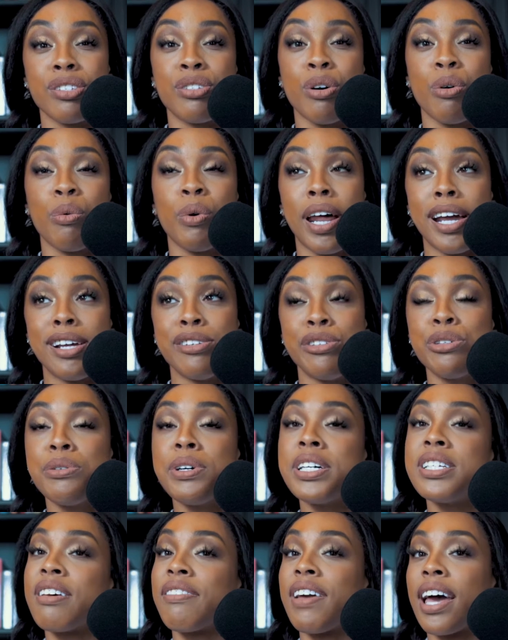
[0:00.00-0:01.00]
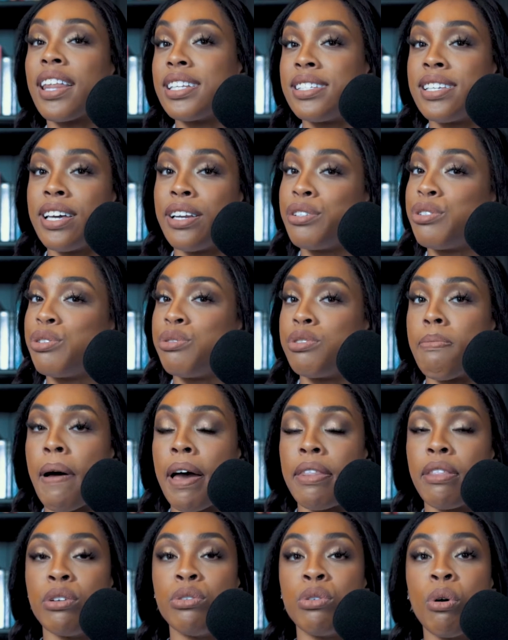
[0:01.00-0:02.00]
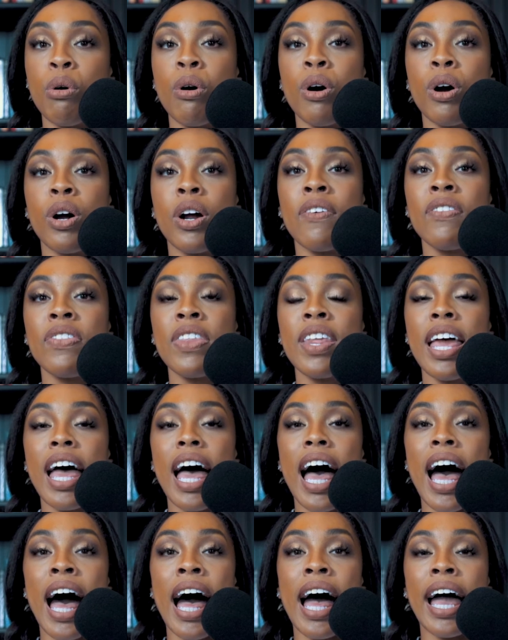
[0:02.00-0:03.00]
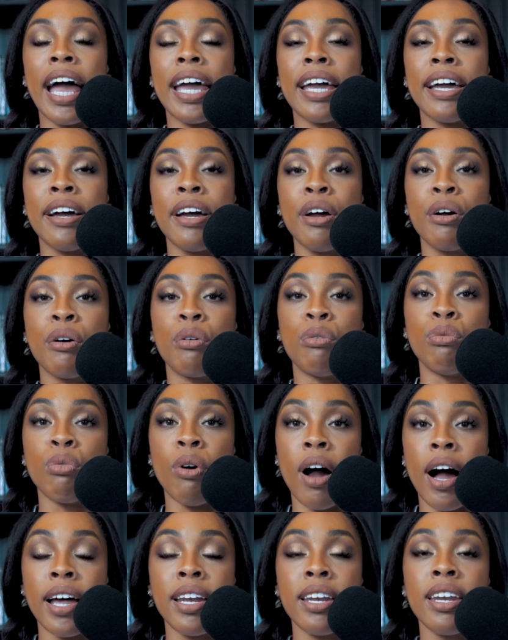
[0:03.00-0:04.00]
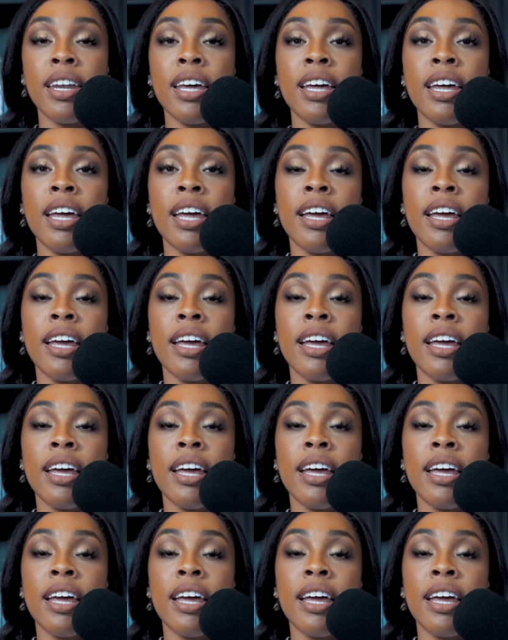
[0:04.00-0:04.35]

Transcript: So what I do is I've got the tennis shoes by the door. I run.